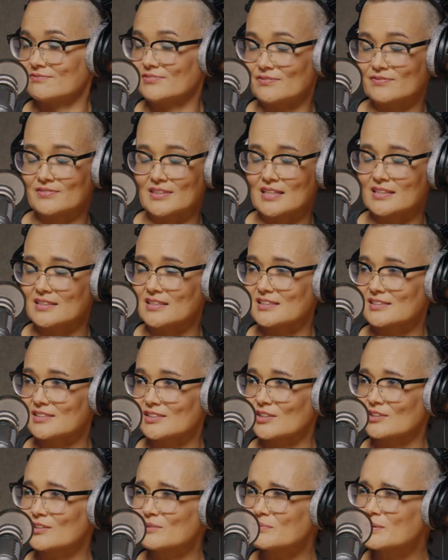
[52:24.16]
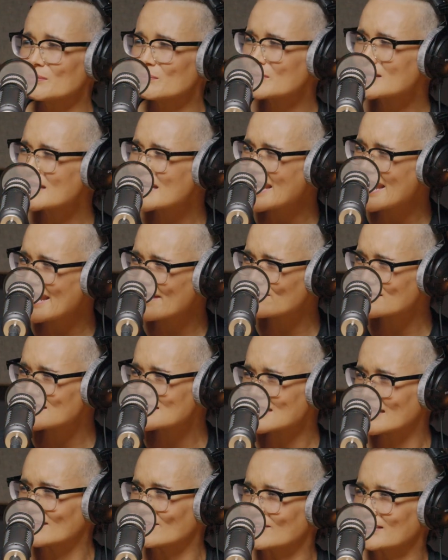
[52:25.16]
15 years ago, that we would never
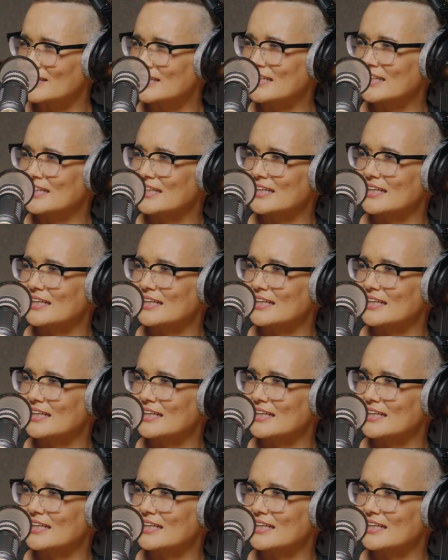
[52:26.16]
say on air